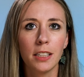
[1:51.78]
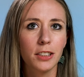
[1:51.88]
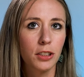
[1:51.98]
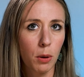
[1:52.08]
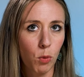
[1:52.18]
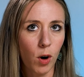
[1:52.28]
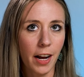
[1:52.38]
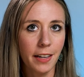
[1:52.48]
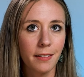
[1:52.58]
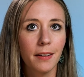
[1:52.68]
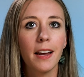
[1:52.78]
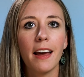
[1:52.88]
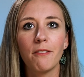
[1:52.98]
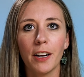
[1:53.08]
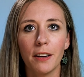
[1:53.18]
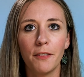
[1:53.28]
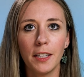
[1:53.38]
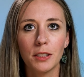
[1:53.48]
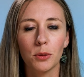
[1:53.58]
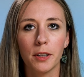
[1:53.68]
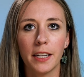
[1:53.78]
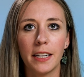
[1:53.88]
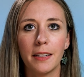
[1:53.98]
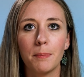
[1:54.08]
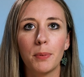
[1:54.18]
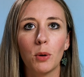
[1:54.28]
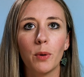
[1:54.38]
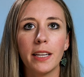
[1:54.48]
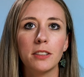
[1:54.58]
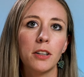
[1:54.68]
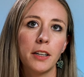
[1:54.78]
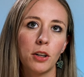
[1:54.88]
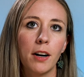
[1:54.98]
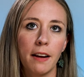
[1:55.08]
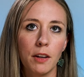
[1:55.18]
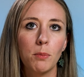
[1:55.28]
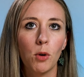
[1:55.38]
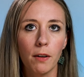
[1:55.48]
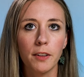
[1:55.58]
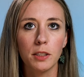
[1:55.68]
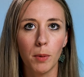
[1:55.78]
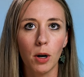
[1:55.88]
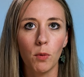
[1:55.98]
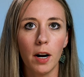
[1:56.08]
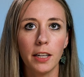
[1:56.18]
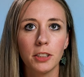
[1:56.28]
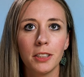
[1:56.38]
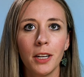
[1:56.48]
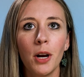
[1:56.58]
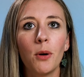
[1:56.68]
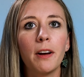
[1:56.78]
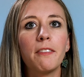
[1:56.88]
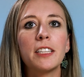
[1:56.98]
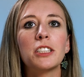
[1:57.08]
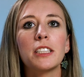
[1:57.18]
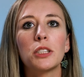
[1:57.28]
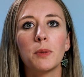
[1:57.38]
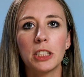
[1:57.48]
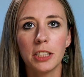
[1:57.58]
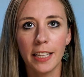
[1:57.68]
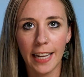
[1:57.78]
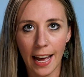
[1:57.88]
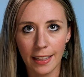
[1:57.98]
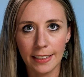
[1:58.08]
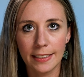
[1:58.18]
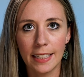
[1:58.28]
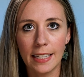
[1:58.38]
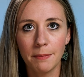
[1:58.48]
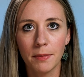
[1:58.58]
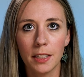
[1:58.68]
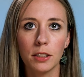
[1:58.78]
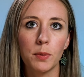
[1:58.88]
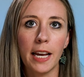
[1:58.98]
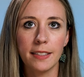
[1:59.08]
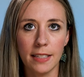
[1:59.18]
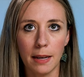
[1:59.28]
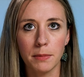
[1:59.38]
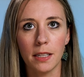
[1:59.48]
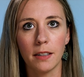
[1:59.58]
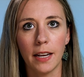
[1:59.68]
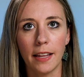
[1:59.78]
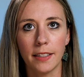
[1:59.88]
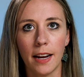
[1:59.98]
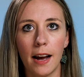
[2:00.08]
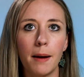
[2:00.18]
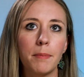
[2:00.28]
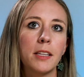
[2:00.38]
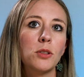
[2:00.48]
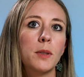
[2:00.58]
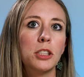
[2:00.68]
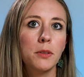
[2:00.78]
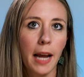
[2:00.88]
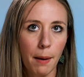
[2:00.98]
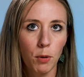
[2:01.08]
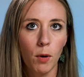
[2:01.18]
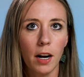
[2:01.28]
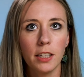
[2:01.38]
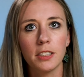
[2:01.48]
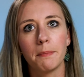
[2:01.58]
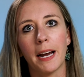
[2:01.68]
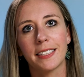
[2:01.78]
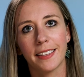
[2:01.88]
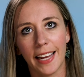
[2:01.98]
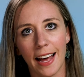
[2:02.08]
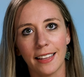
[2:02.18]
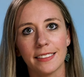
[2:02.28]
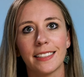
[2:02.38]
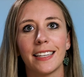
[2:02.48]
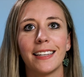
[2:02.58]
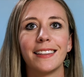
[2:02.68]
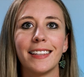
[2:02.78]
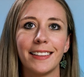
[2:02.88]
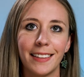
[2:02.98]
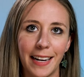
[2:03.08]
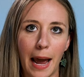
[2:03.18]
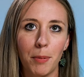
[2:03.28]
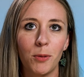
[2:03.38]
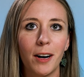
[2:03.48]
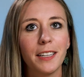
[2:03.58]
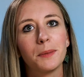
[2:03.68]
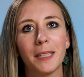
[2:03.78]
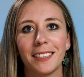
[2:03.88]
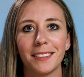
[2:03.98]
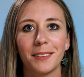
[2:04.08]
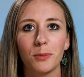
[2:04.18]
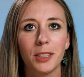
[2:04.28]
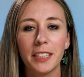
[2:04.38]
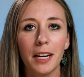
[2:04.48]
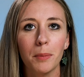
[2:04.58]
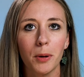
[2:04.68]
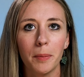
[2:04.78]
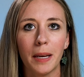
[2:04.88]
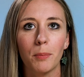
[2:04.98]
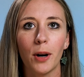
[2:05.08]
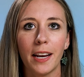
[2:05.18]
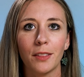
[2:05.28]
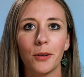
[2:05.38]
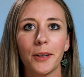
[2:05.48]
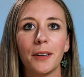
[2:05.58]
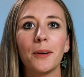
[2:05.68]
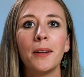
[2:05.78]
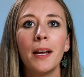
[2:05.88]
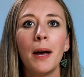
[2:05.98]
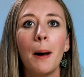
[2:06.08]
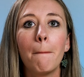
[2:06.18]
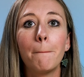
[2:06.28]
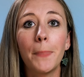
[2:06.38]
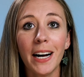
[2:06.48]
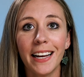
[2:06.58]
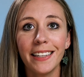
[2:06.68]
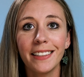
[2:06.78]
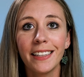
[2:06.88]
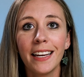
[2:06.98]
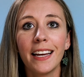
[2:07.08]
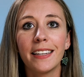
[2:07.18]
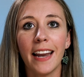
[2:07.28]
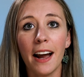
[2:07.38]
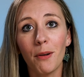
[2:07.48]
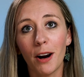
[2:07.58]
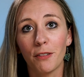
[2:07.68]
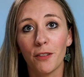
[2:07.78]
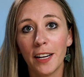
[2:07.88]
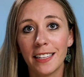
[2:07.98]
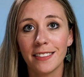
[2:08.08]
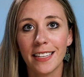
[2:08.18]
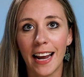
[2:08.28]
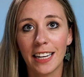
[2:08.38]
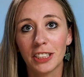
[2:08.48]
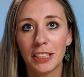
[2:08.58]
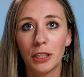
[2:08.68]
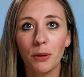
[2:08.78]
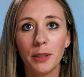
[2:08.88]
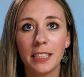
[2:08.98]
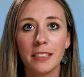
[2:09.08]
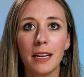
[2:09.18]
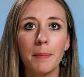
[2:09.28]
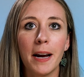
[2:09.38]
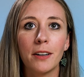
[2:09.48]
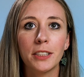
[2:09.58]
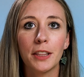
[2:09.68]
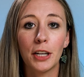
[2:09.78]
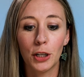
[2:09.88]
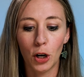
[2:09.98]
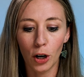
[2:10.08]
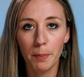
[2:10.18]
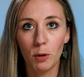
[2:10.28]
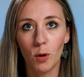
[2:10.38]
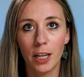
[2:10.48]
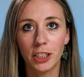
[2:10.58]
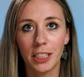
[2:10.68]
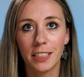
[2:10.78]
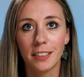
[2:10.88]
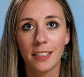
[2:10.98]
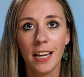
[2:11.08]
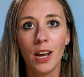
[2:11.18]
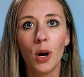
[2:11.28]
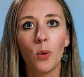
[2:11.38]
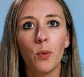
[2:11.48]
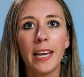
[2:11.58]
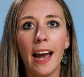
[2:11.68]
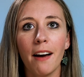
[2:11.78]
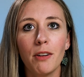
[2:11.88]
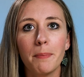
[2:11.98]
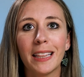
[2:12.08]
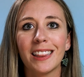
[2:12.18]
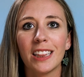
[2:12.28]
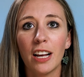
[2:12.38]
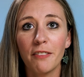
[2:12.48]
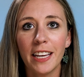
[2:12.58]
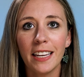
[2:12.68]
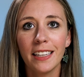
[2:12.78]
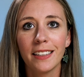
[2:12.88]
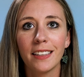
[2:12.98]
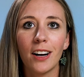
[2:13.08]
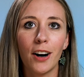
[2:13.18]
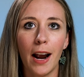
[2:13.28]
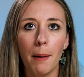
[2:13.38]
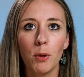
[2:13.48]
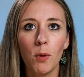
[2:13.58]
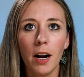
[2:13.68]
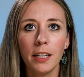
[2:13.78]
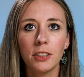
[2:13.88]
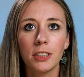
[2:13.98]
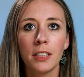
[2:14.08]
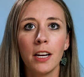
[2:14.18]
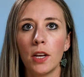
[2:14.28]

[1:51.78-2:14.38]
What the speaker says: somewhat, and very fitness oriented, but we started craving more of a smartwatch. We eventually switched to the Galaxy because we had Samsung at the time, then switched to an Apple Watch, then back to the Galaxy, then an Apple Watch because we're terrible at being brand loyal. But now our friends had actually told us about their Garmin watches. We haven't been loving our Apple Watch.